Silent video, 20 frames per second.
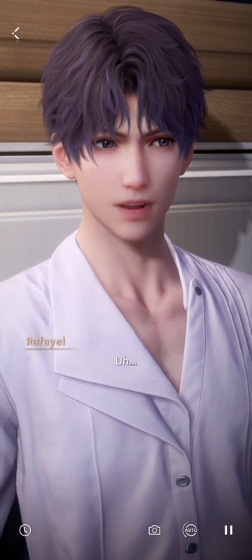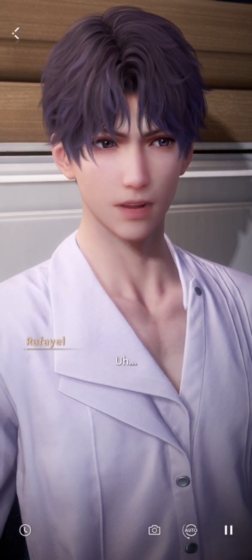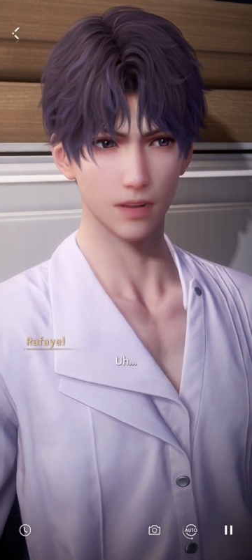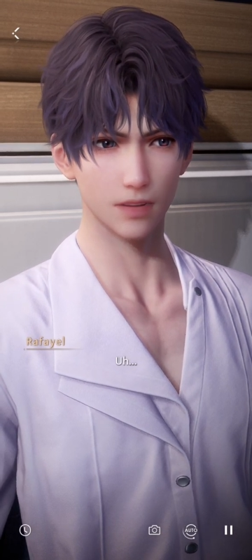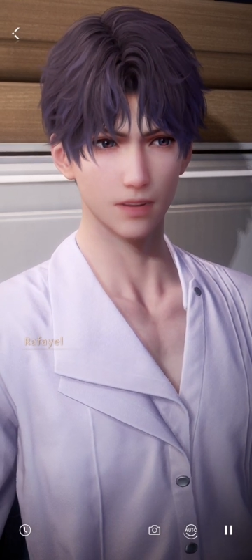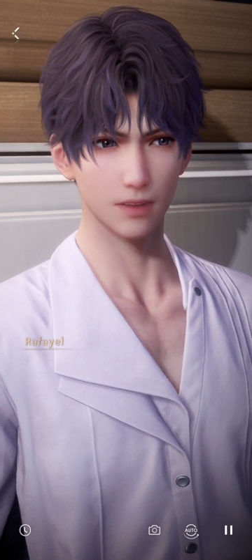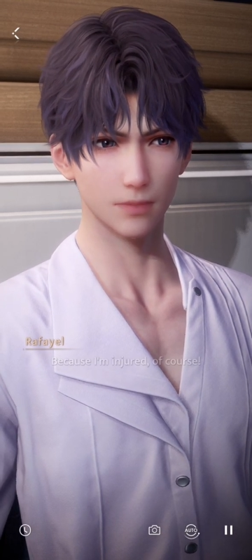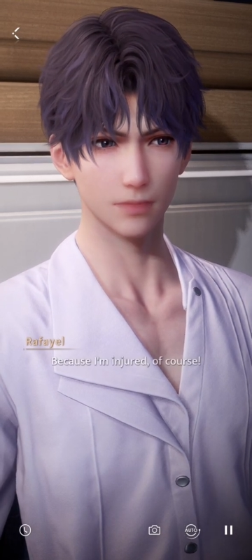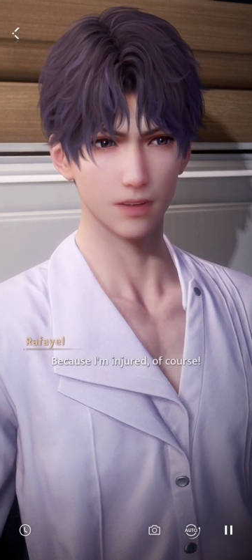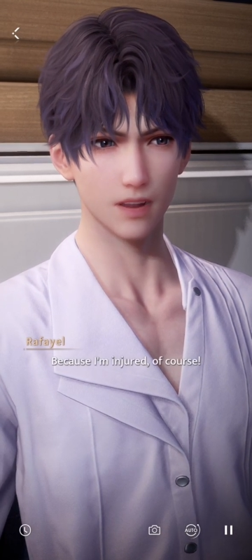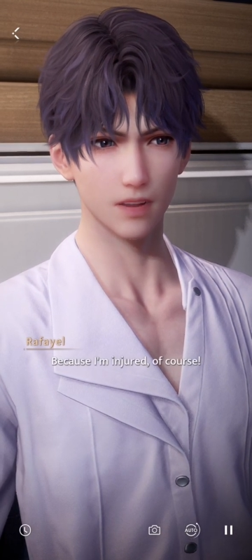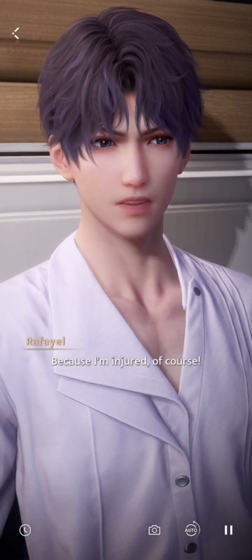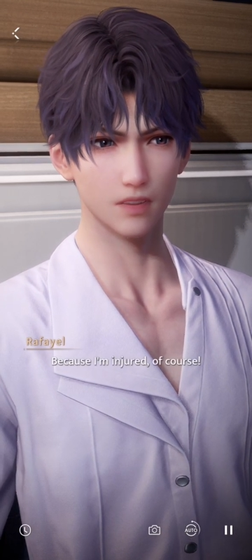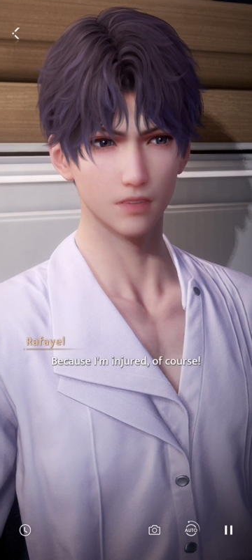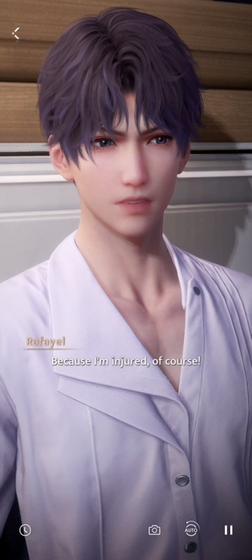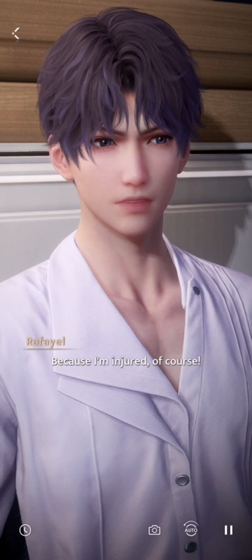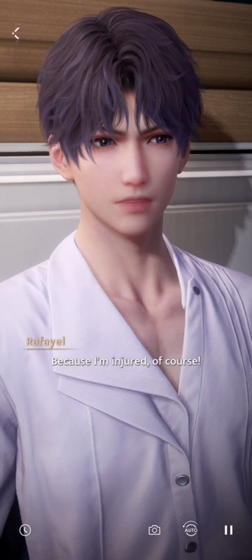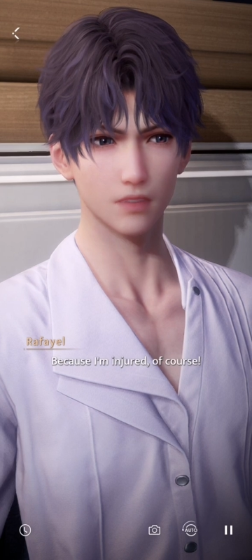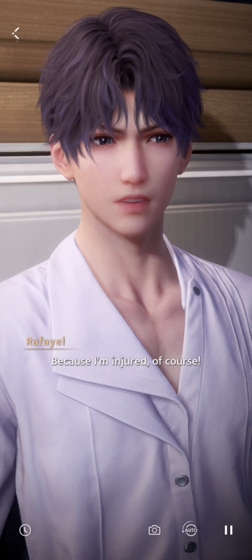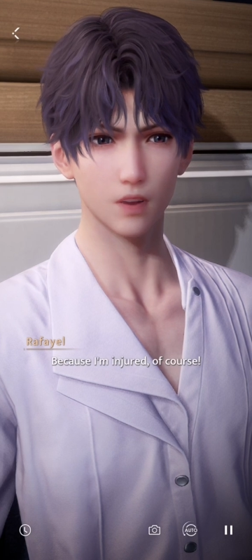Because I'm
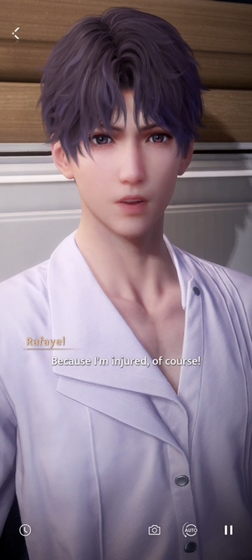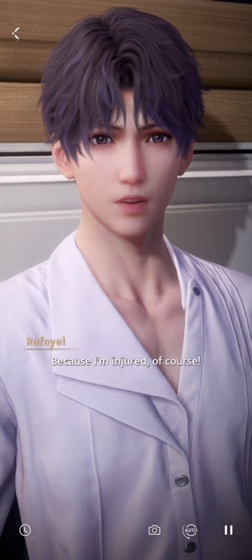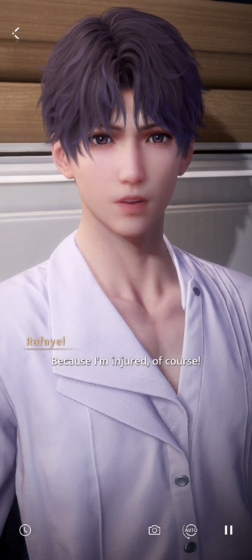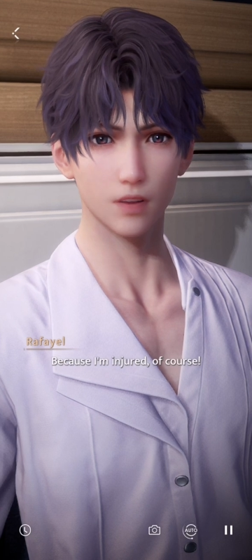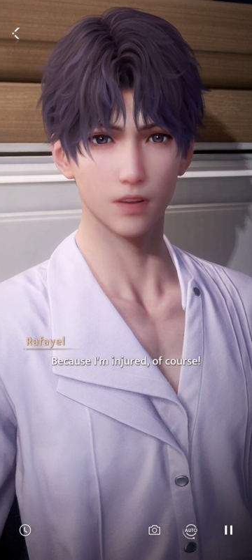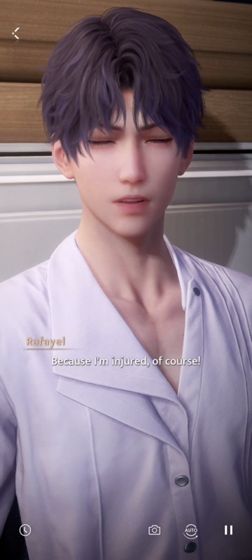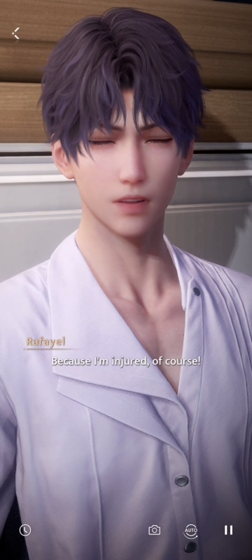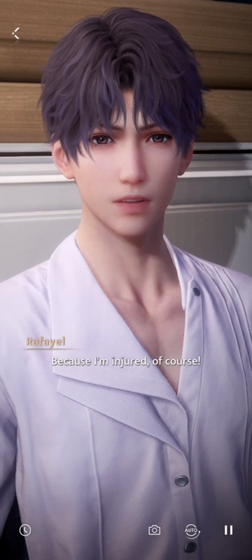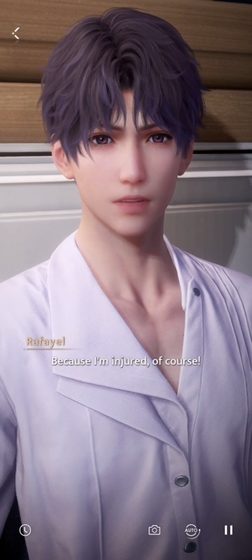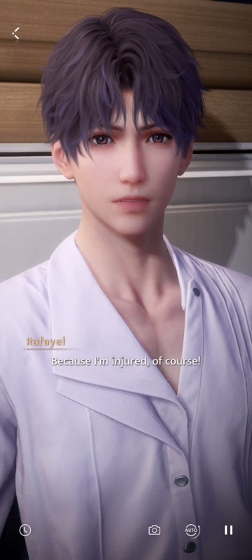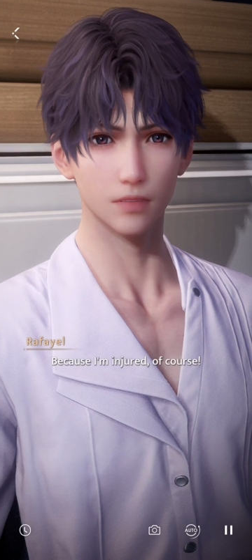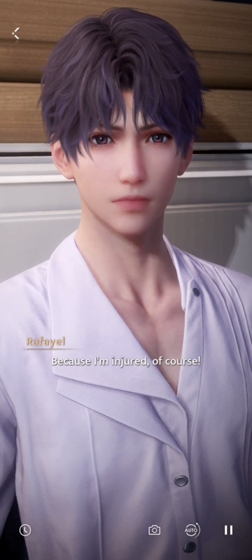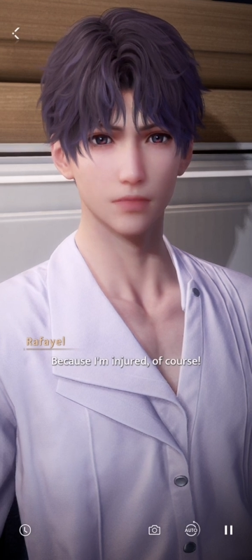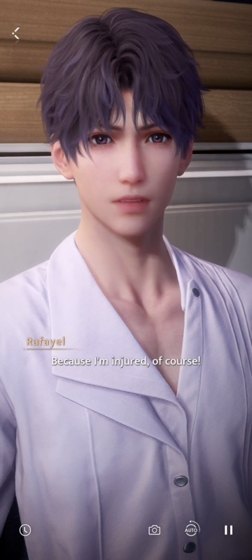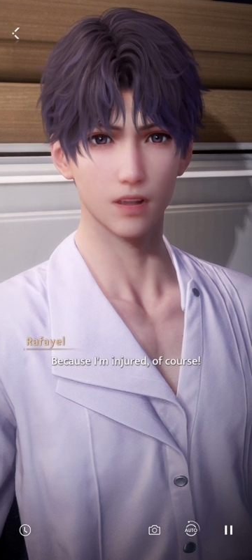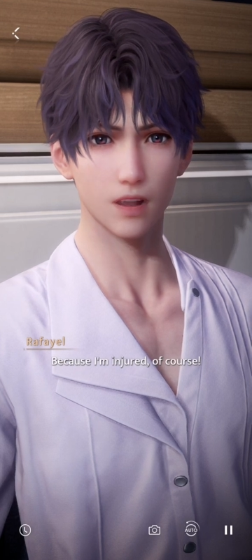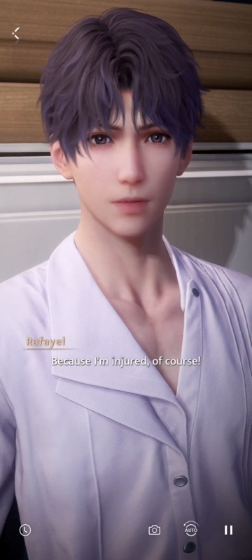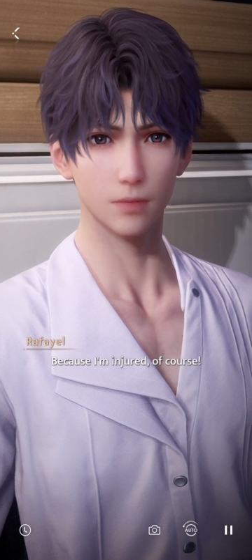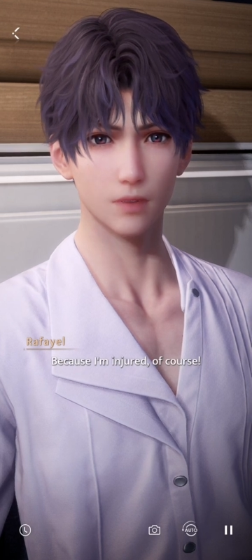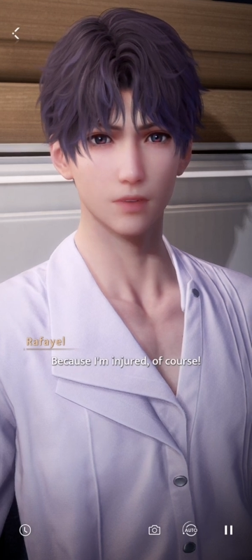injured, of course.
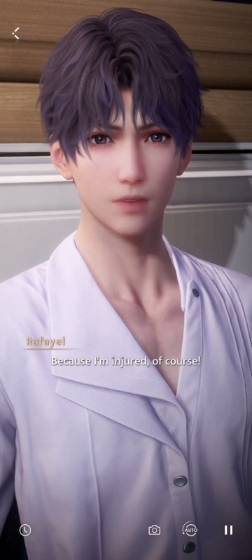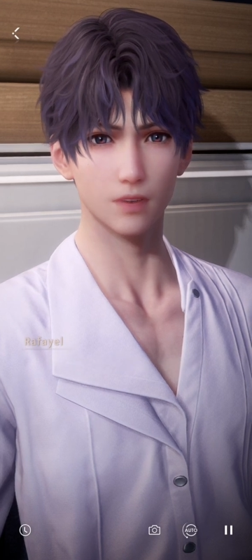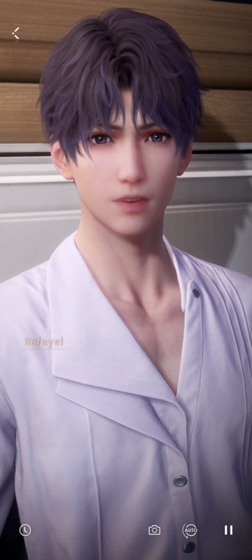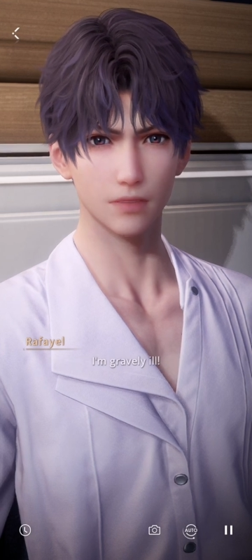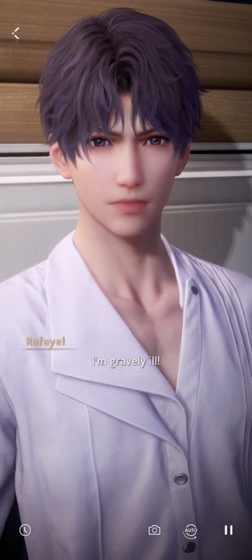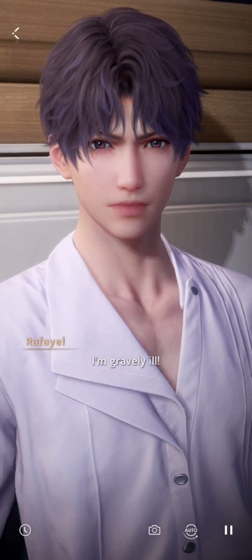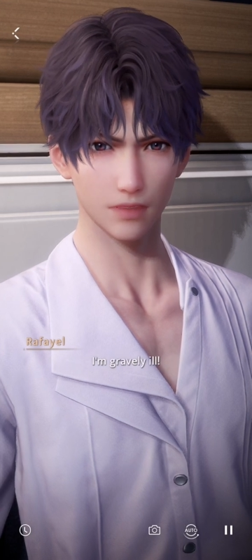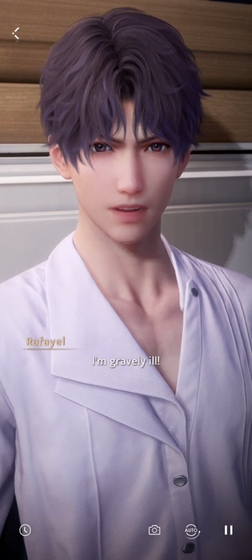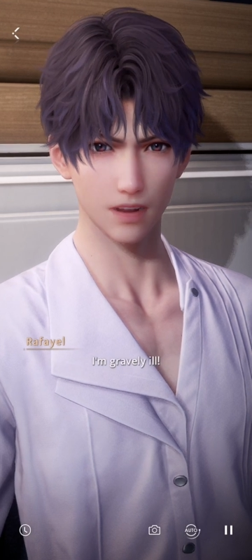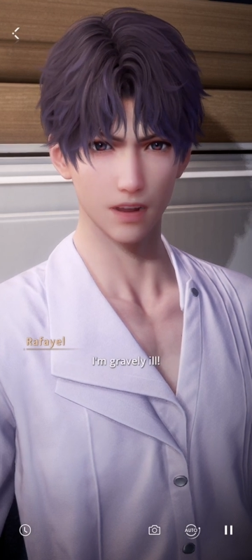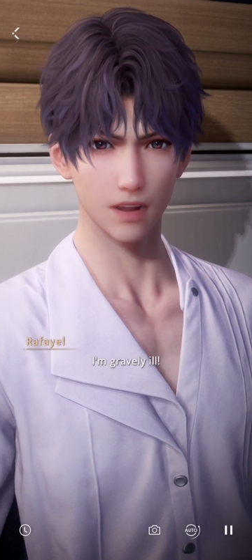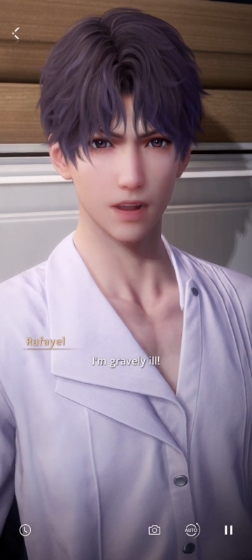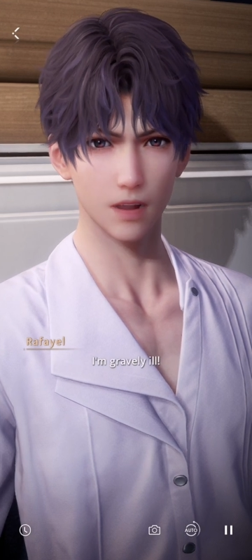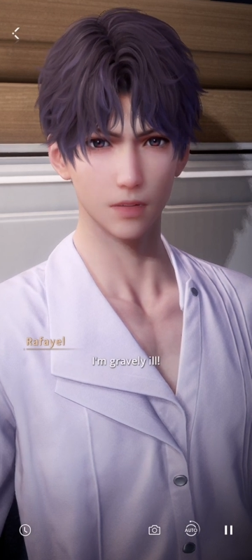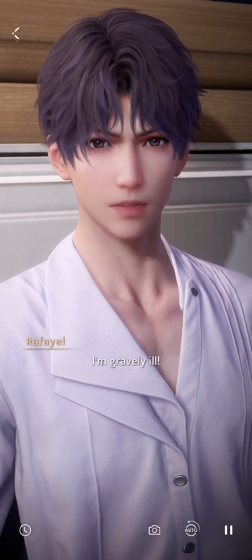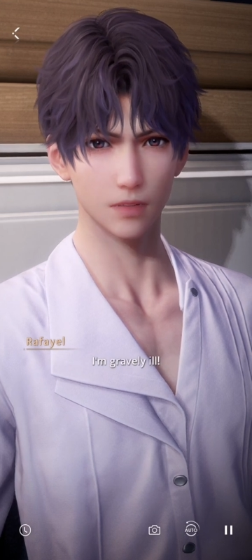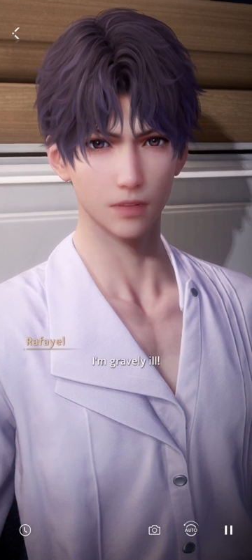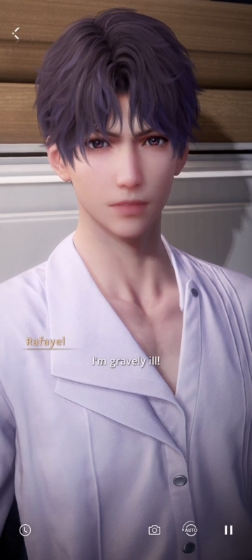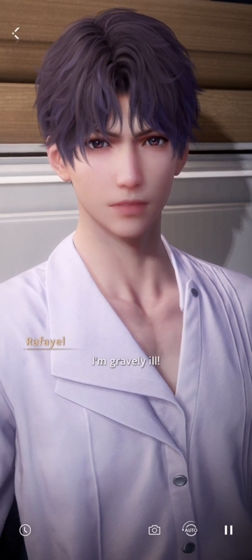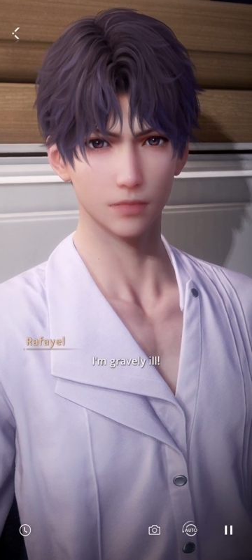I'm gravely
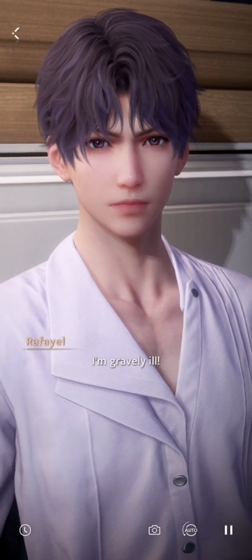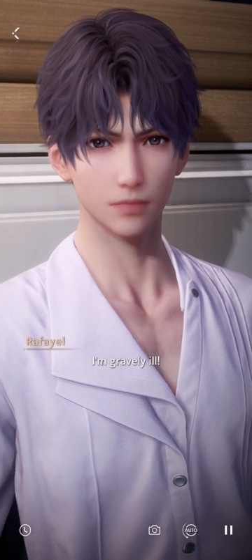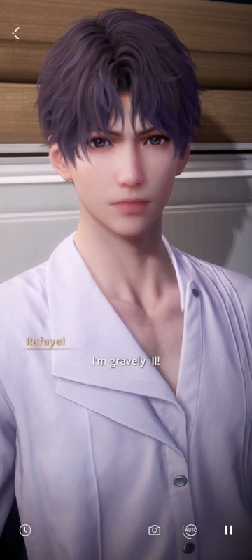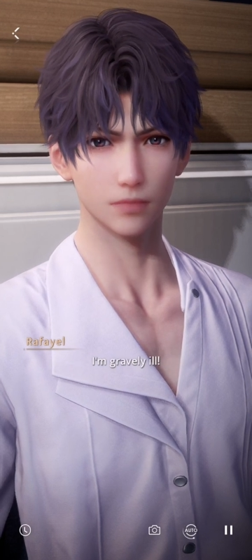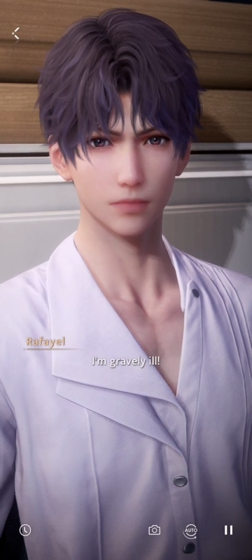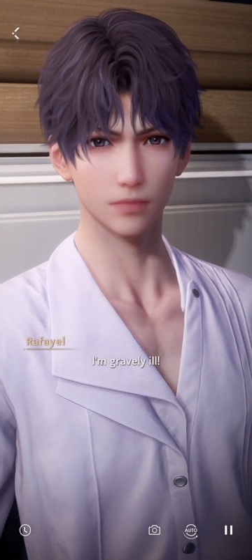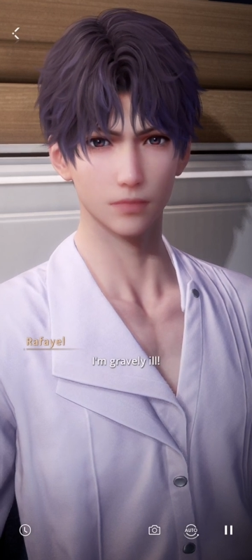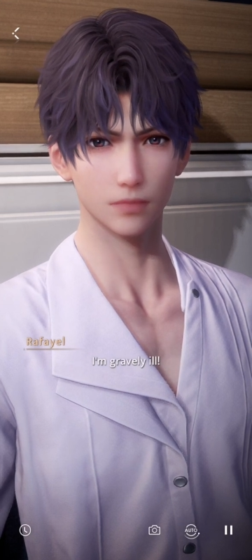ill.